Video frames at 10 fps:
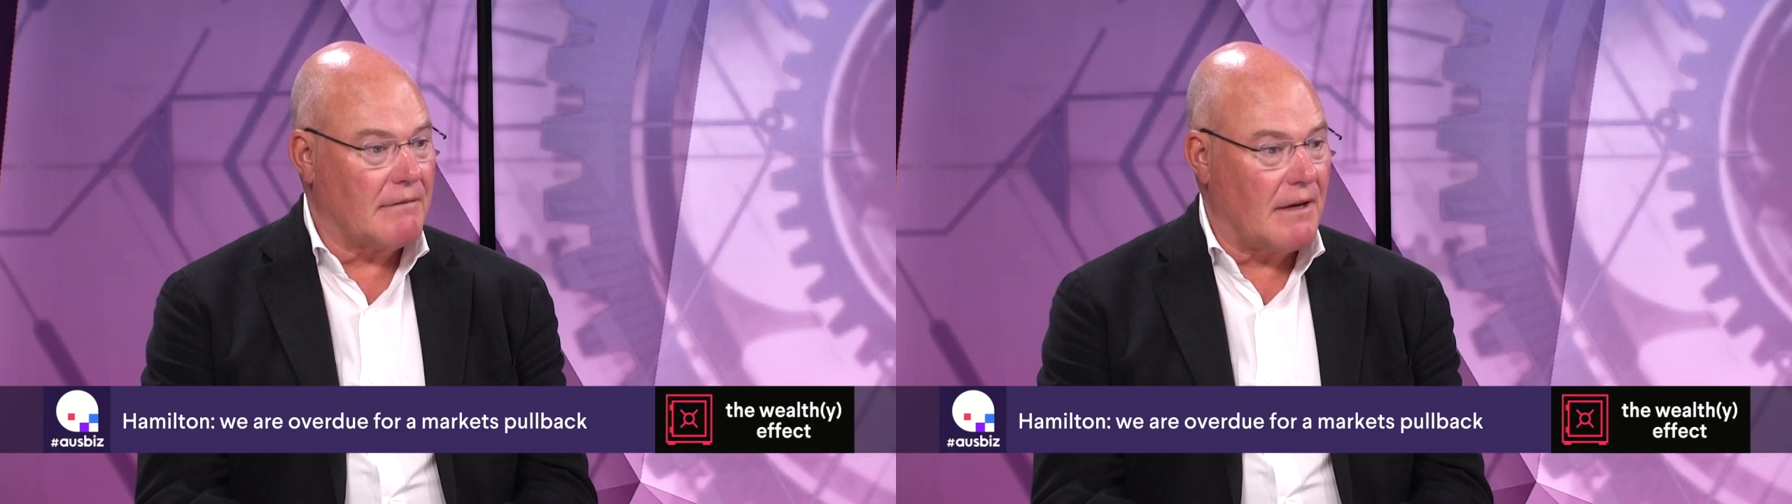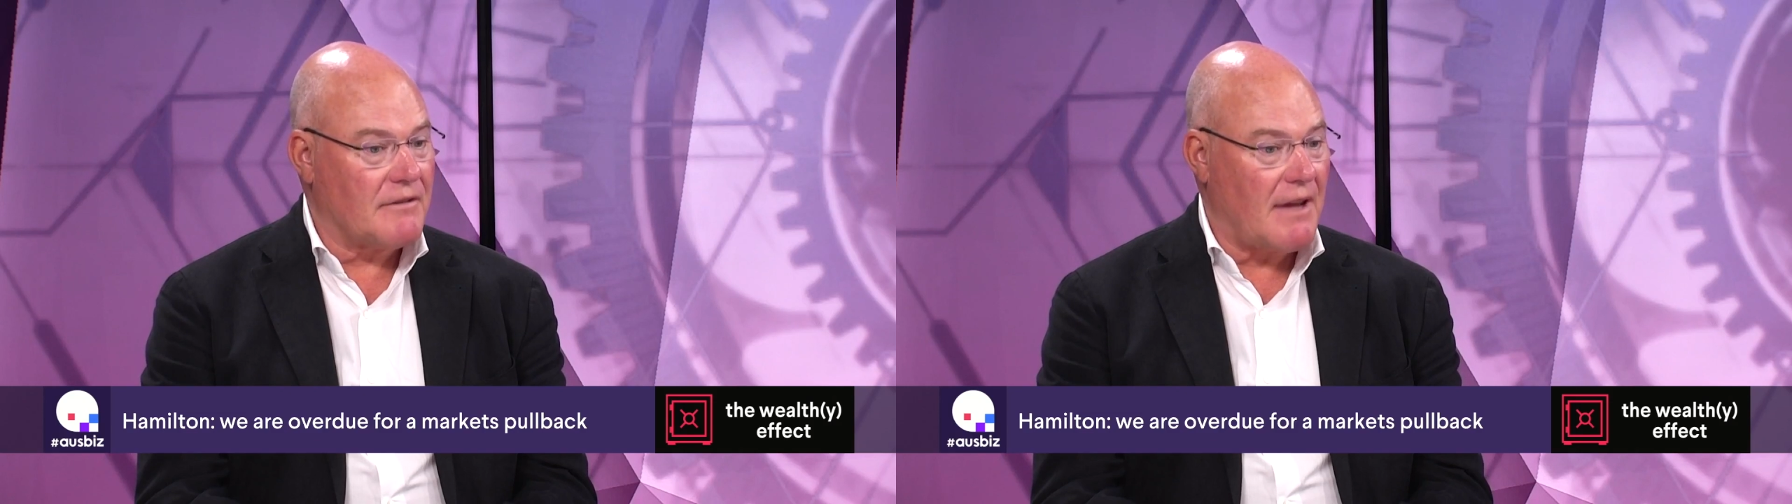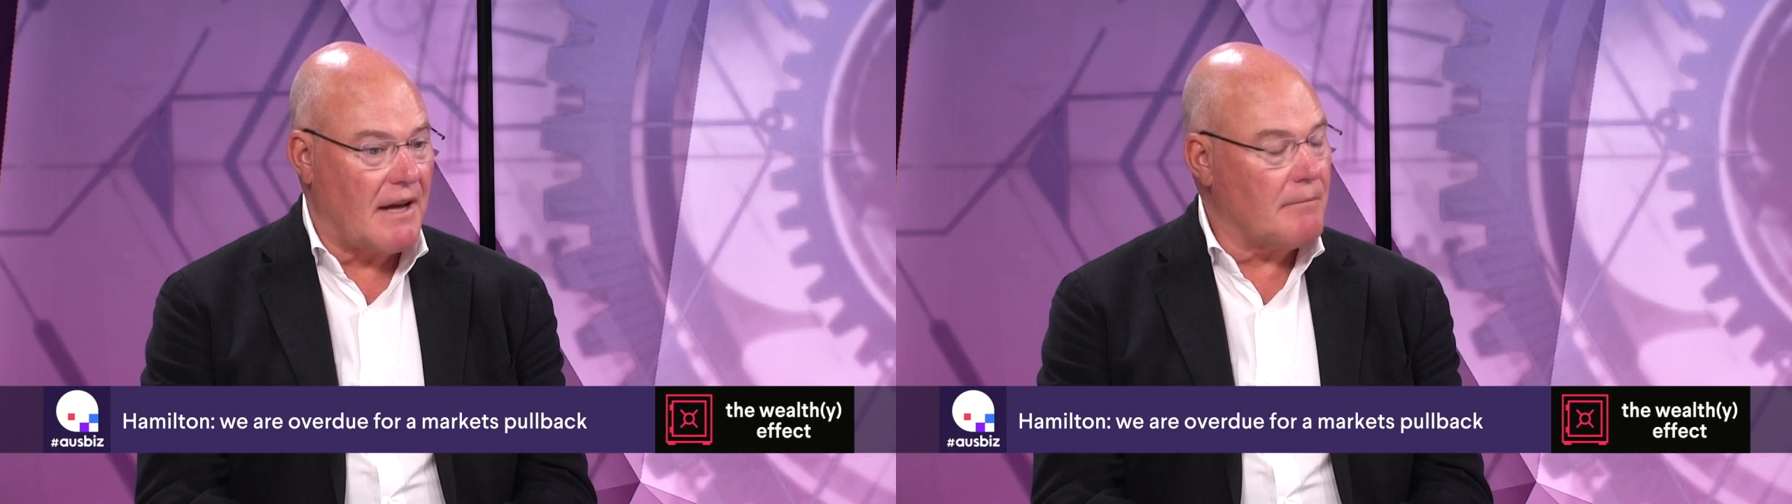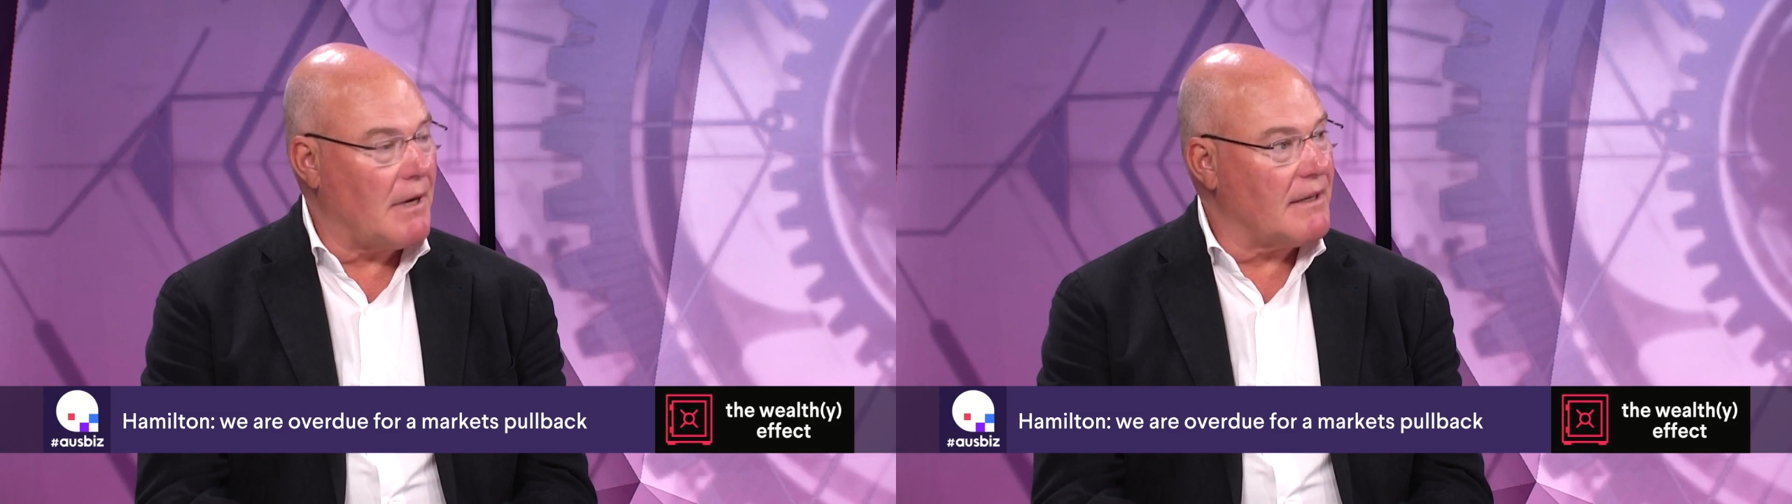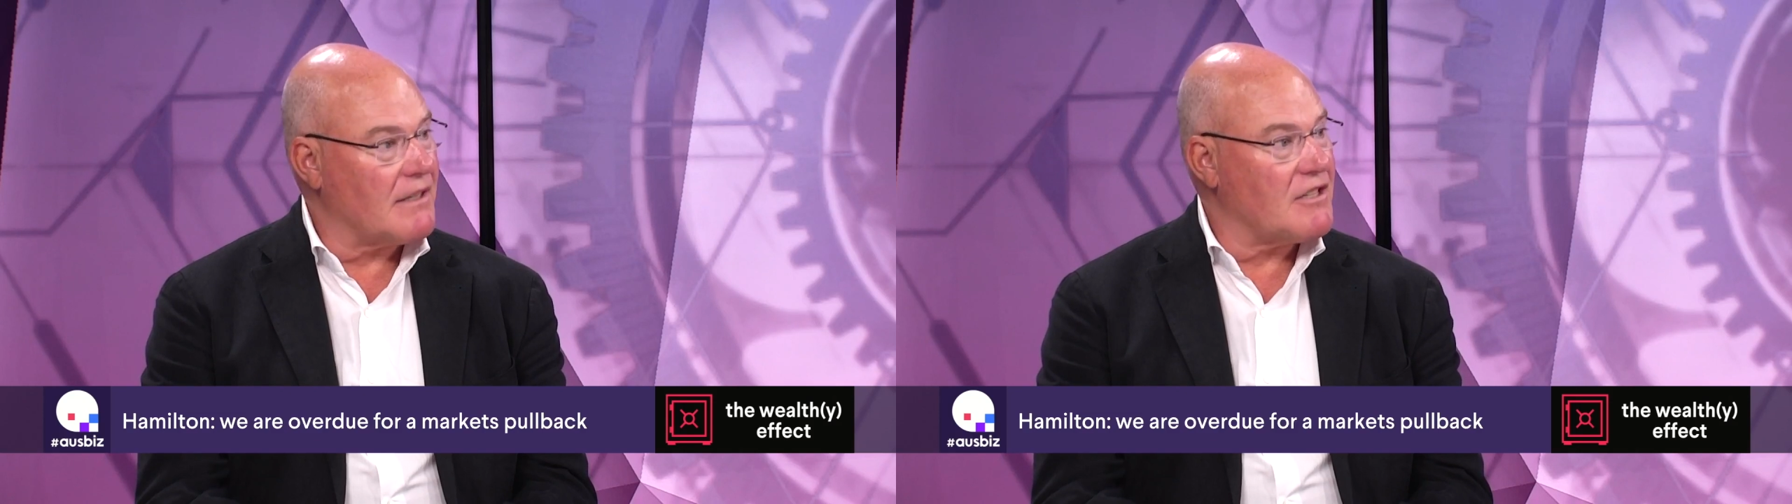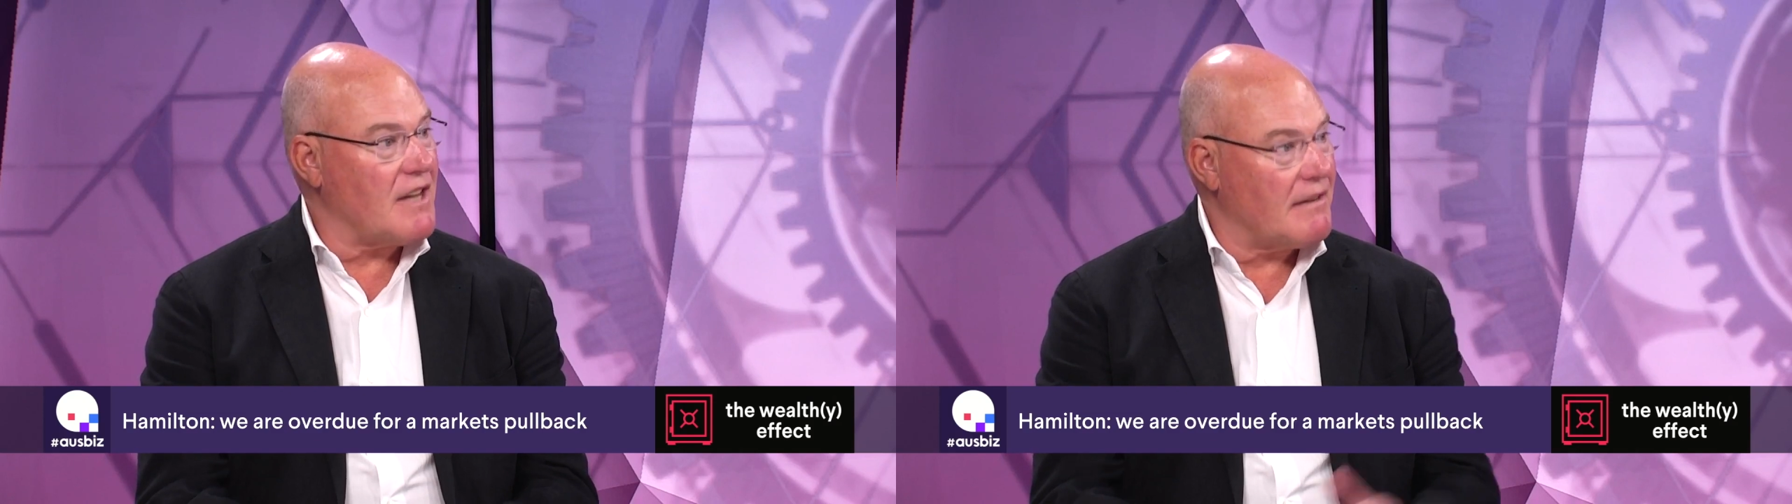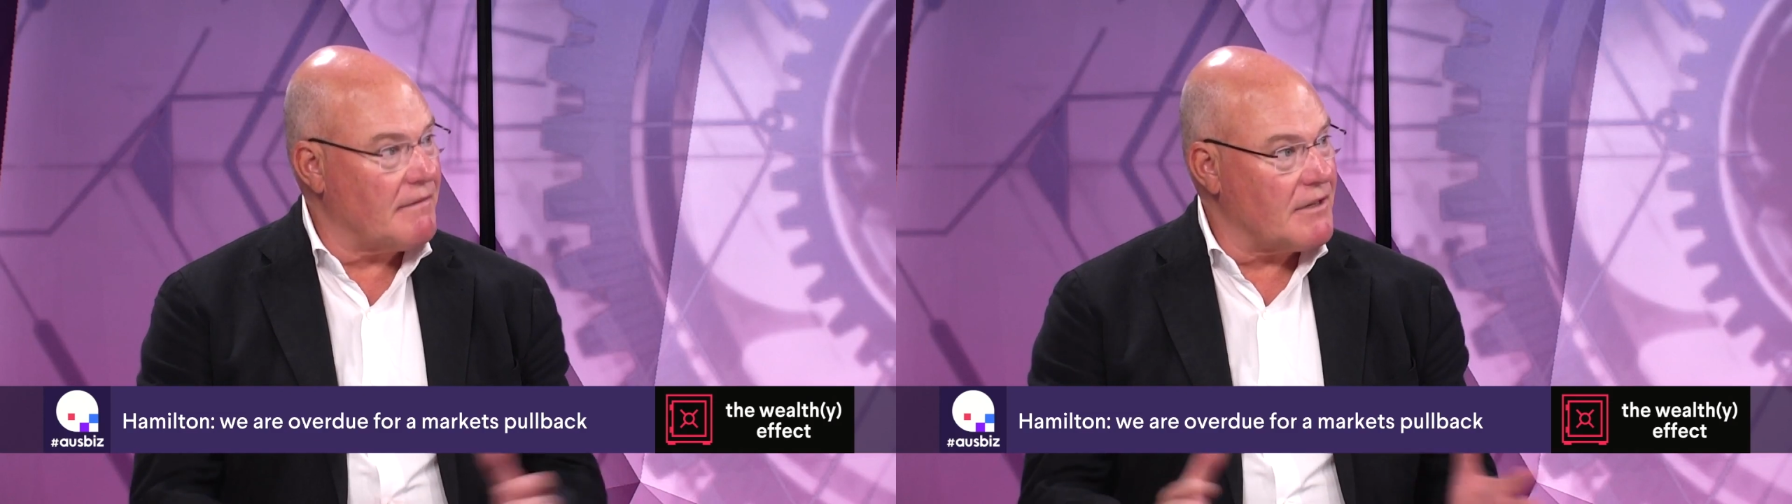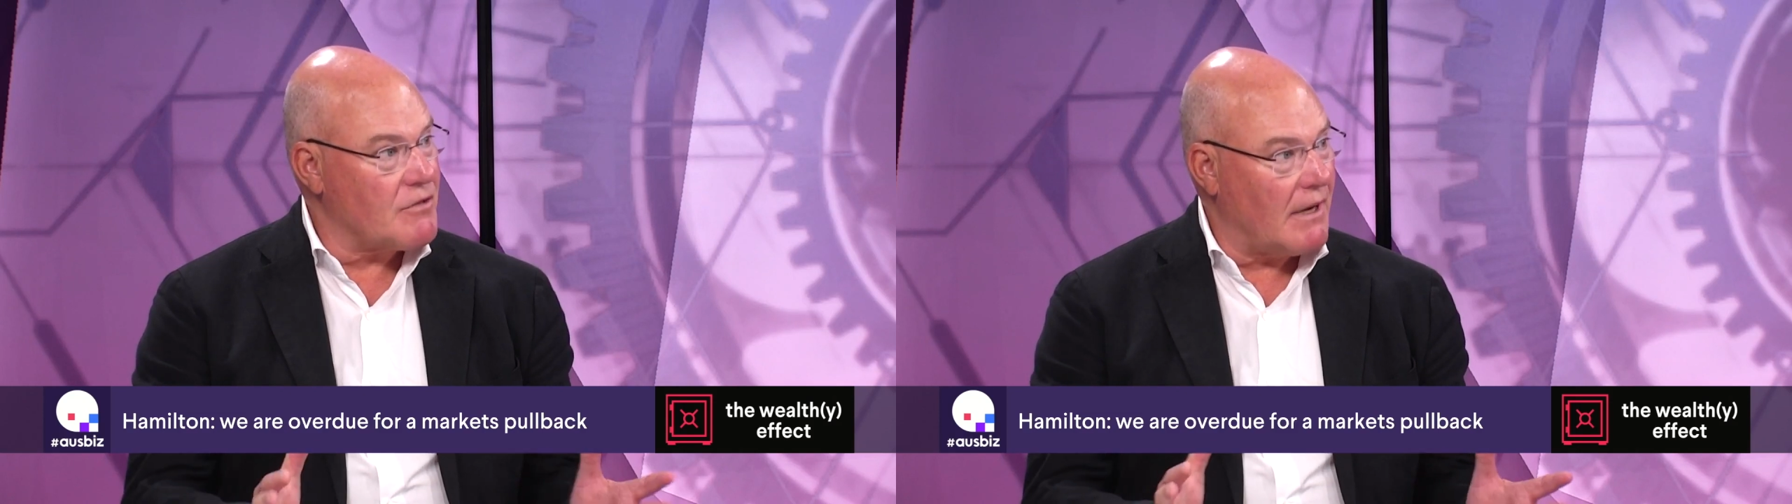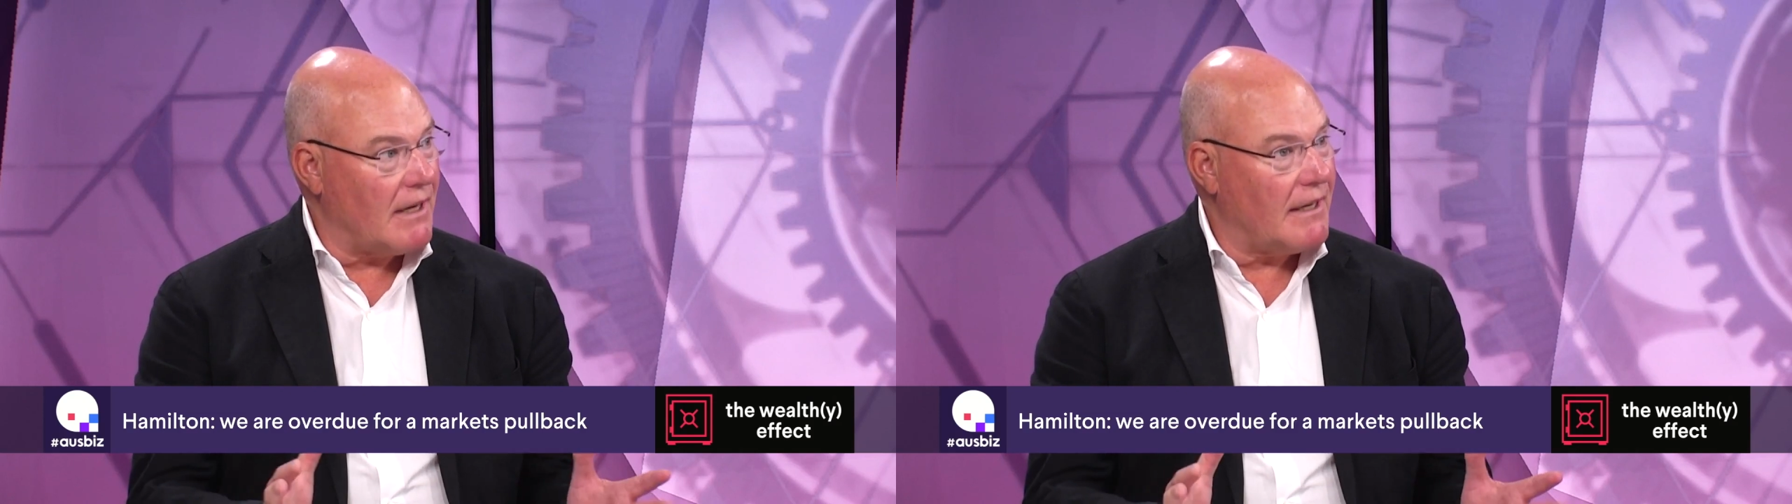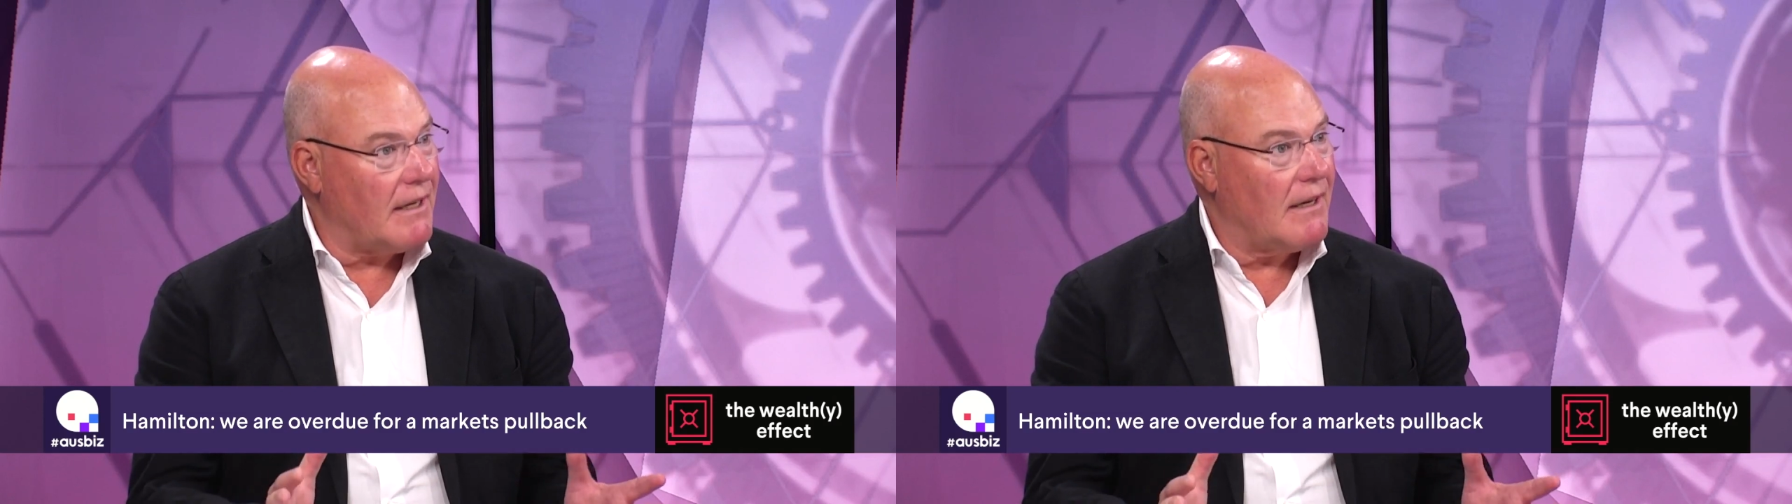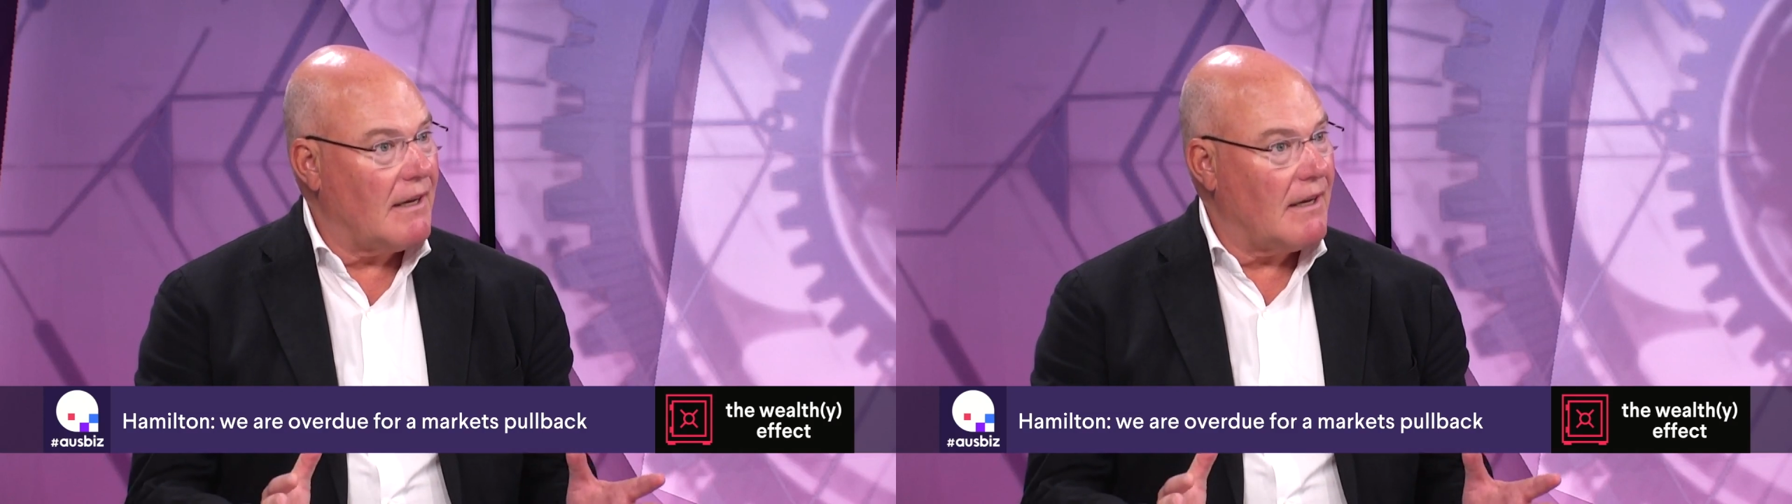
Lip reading: astounded by the extent of this rally,